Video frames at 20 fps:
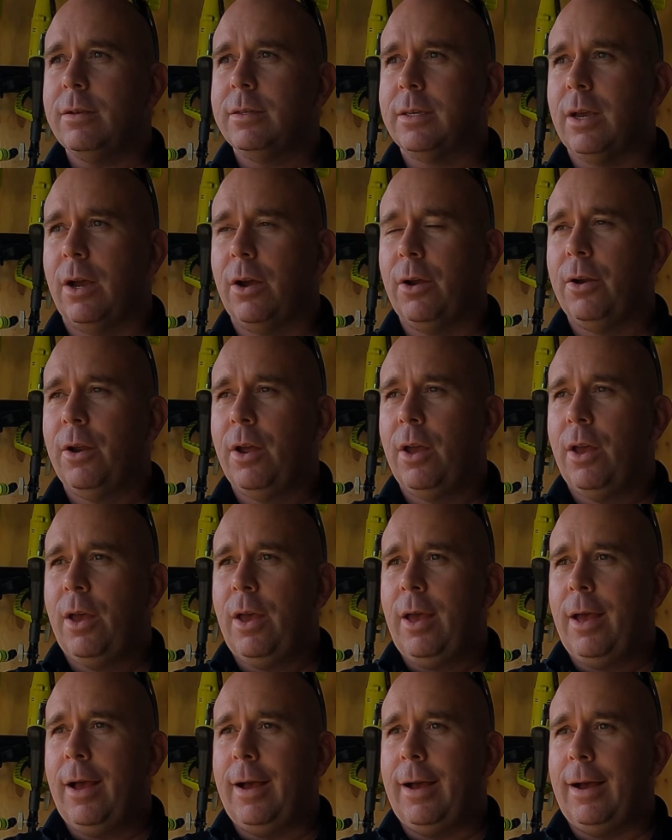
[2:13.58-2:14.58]
so
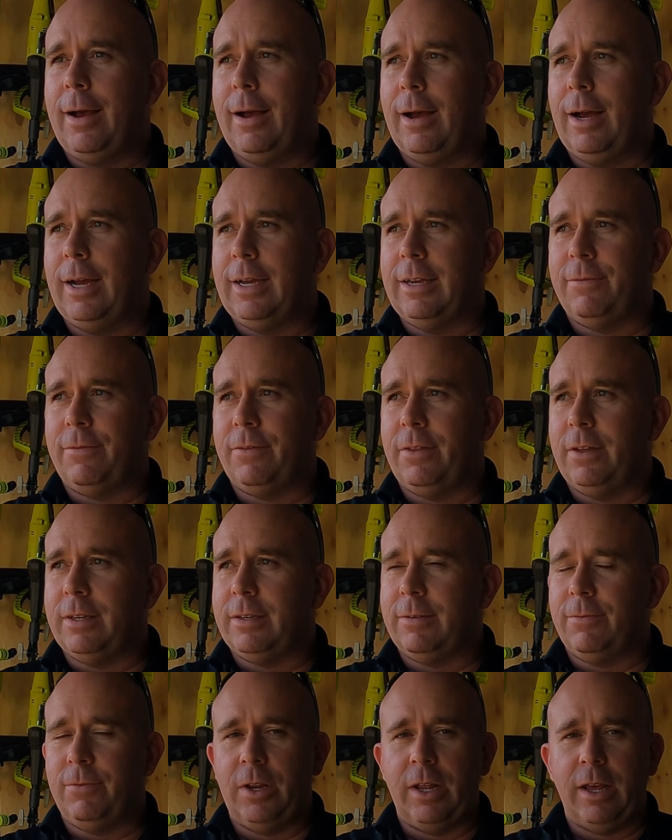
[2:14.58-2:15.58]
if
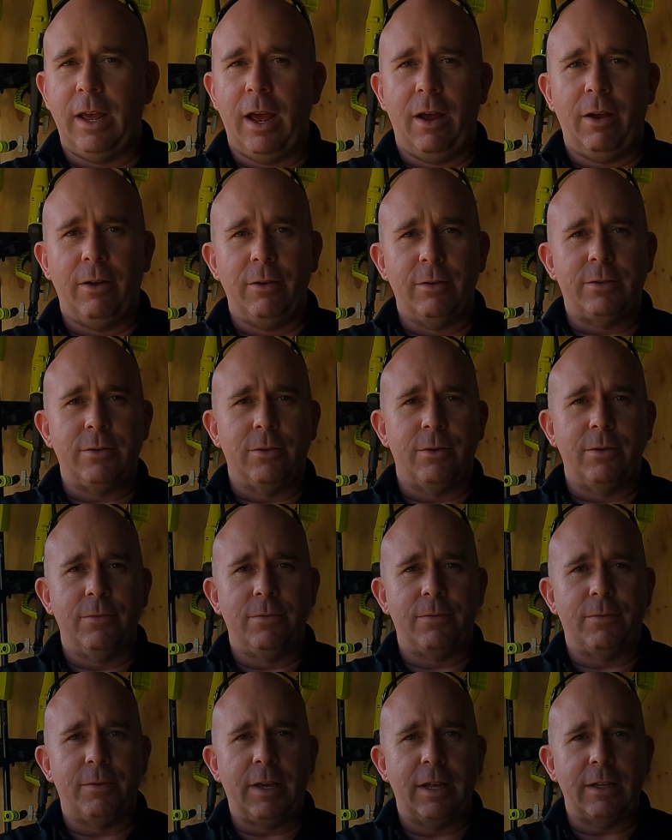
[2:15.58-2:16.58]
this video sort
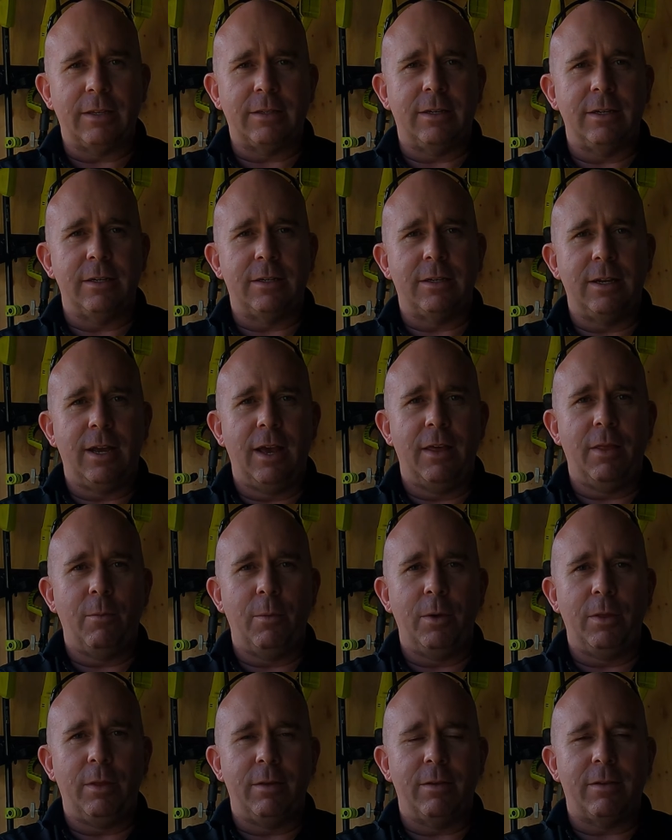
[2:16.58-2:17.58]
of gets stitched
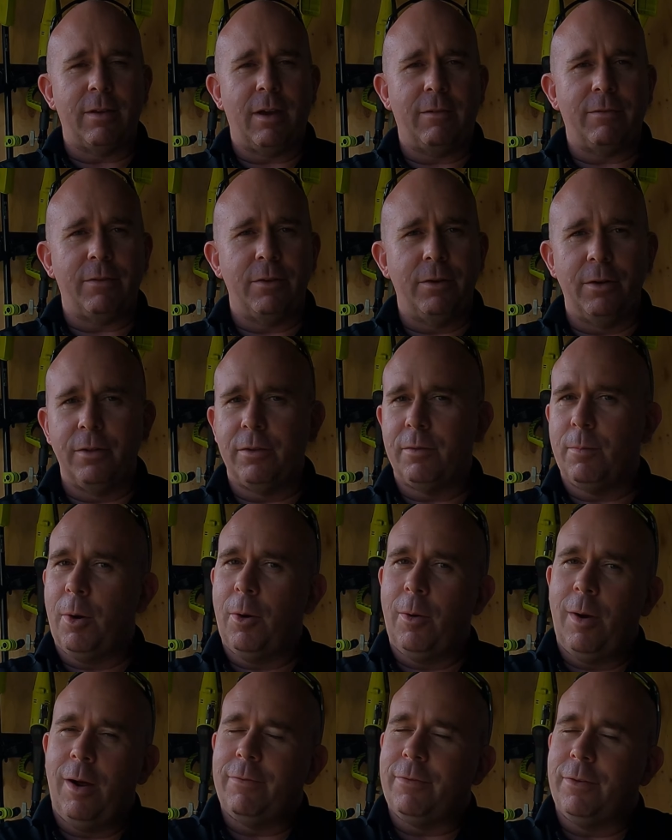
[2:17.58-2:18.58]
together with this afternoon,
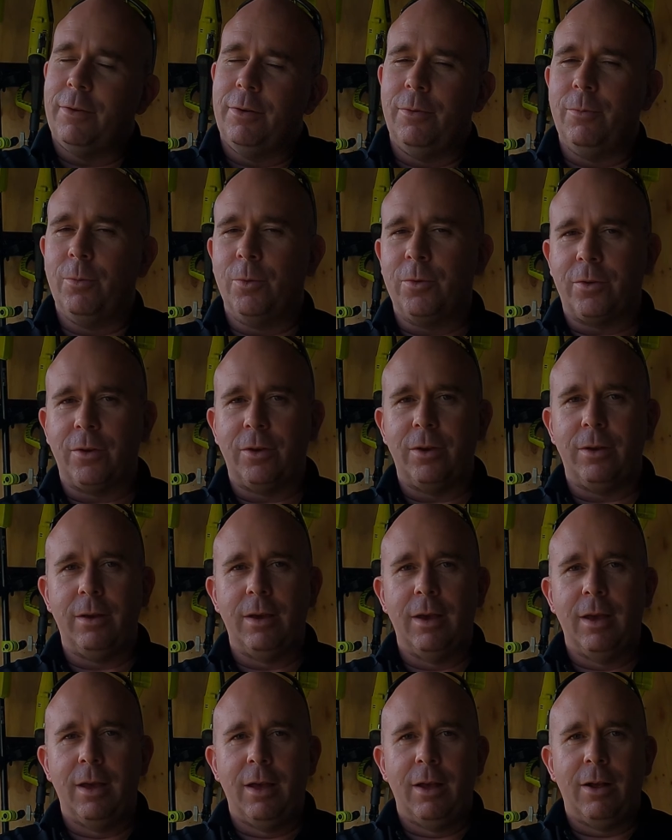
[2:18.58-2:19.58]
tomorrow afternoon, we'll
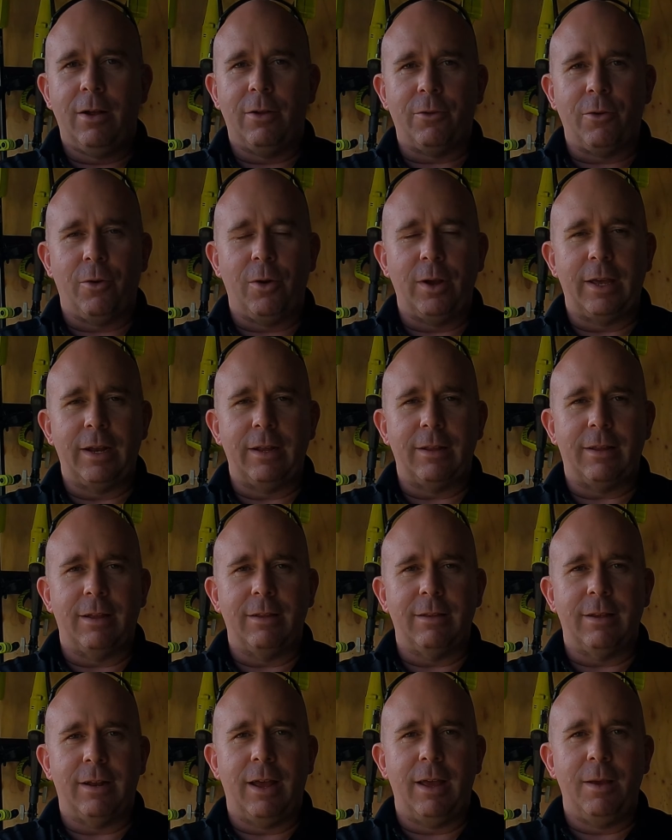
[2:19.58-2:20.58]
see. I'll try and get it
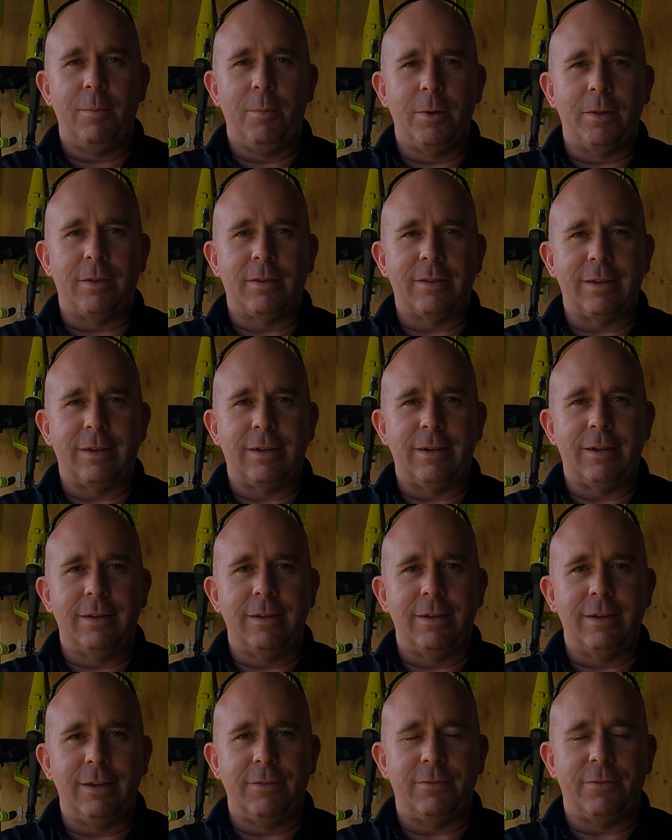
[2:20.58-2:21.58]
done today,
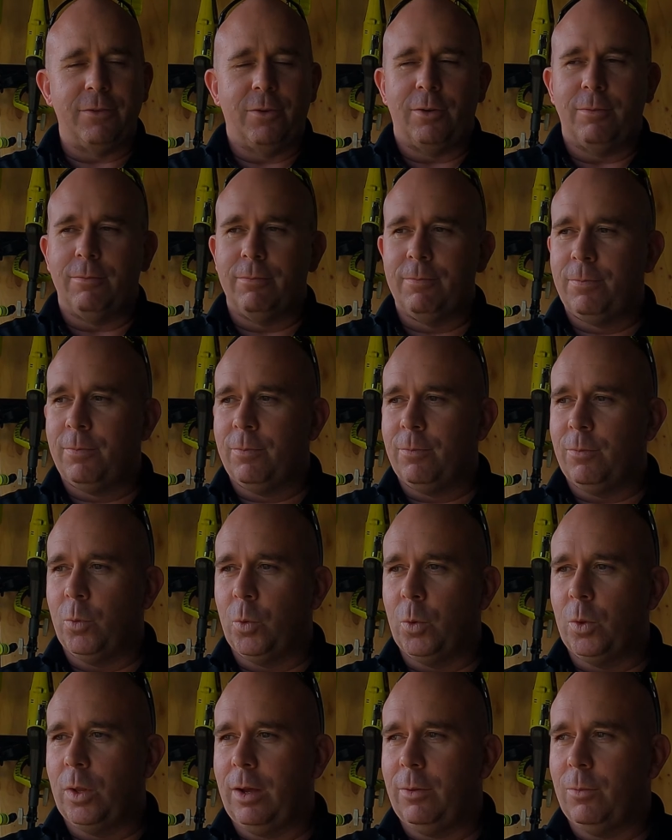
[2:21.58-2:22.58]
but if not,
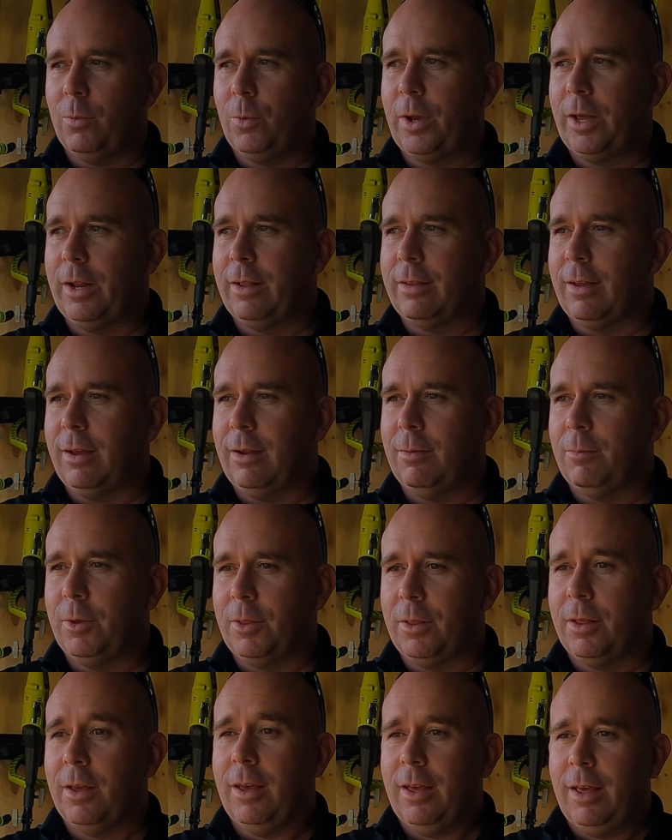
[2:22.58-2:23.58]
we'll get it done.
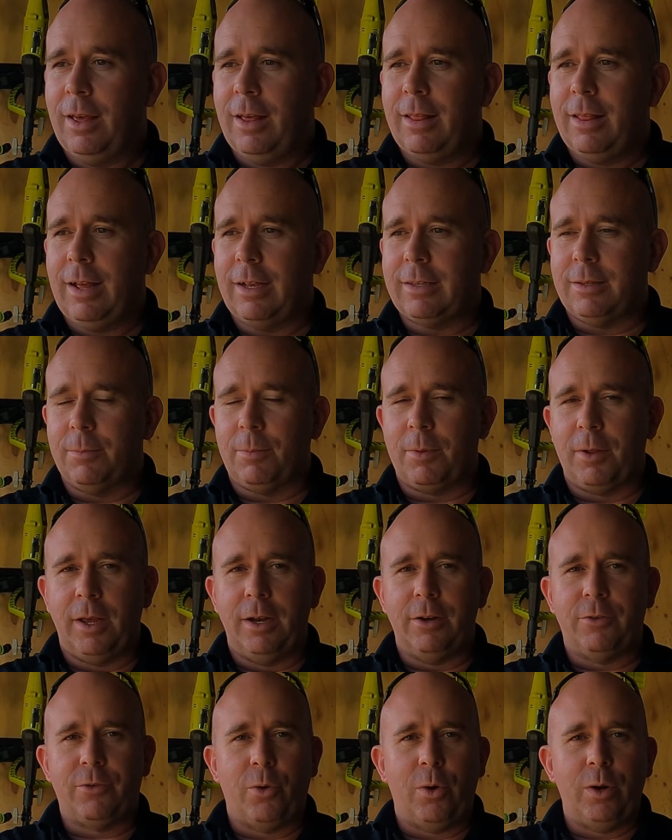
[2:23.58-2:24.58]
But that's the
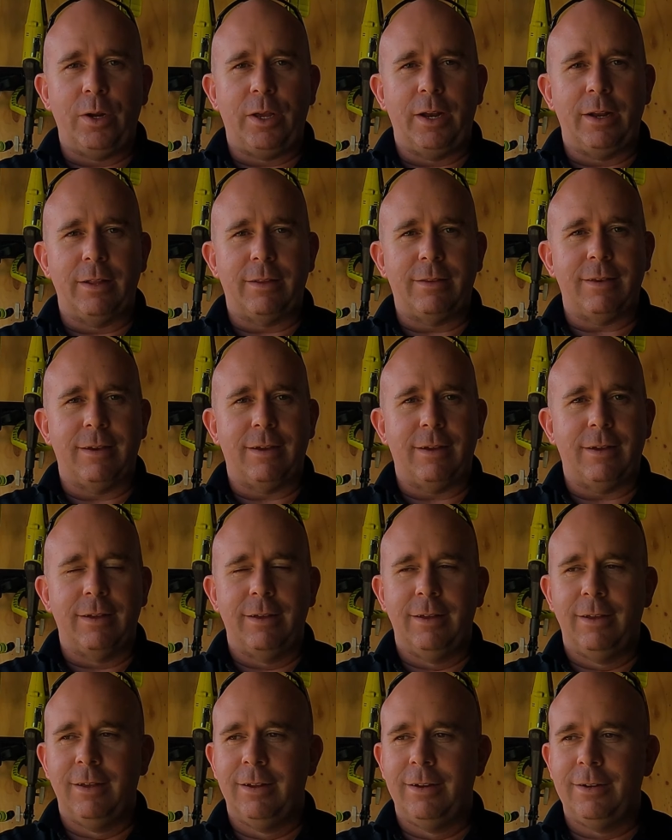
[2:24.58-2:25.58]
plan. Try and get
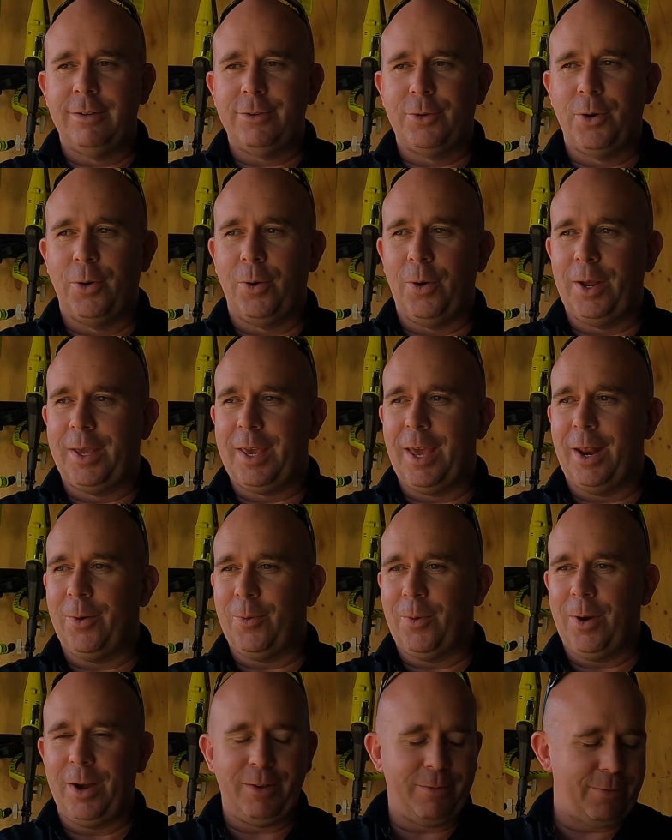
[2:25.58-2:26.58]

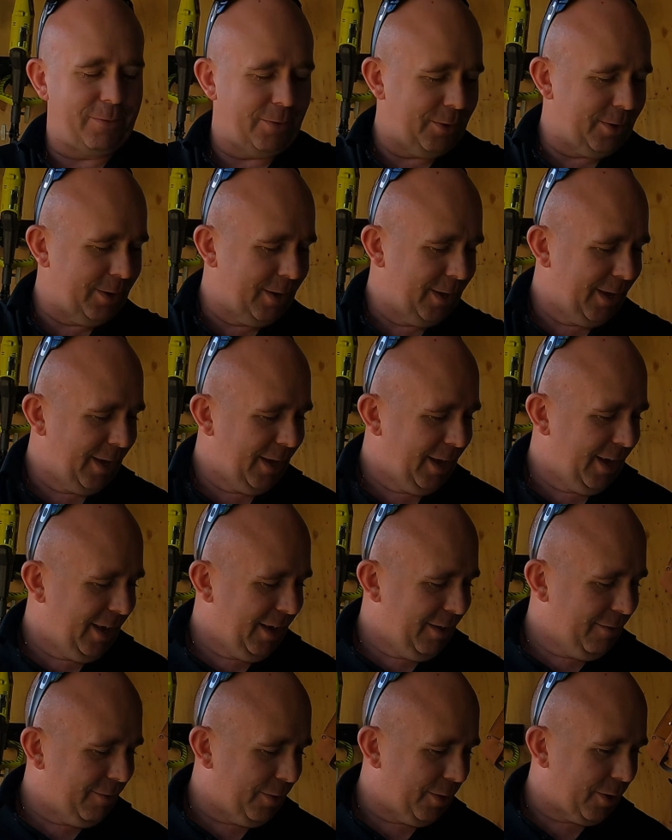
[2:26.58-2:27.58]
it ready for
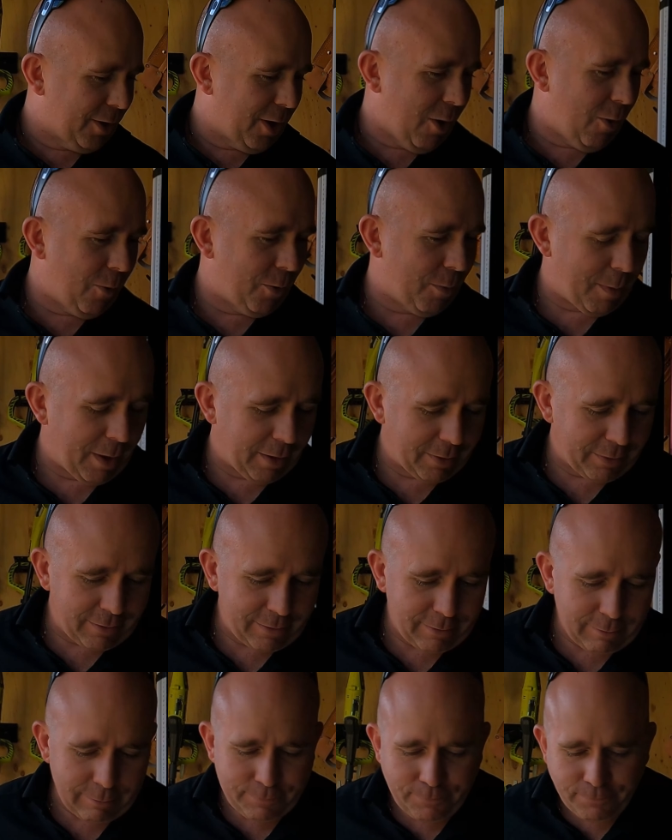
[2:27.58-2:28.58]
the colder
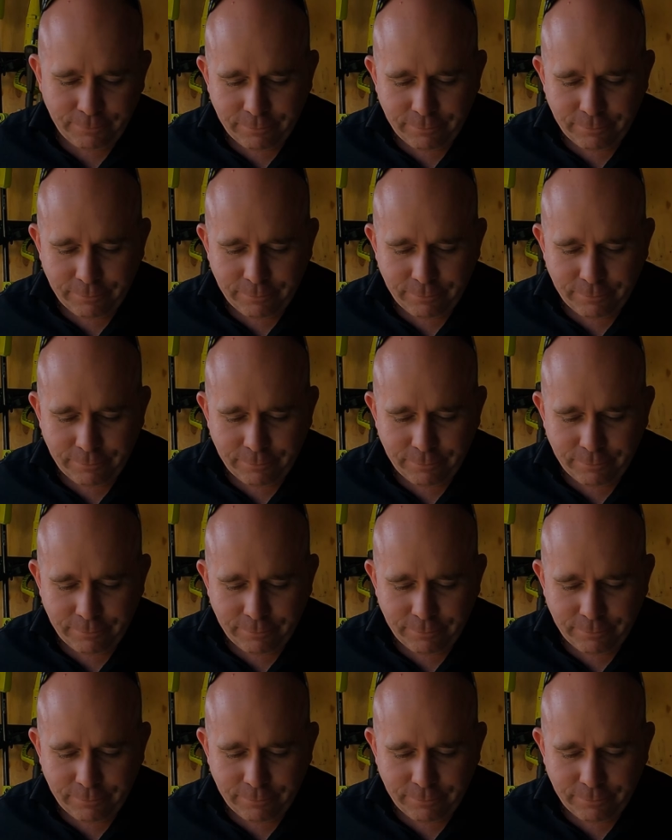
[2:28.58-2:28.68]
months.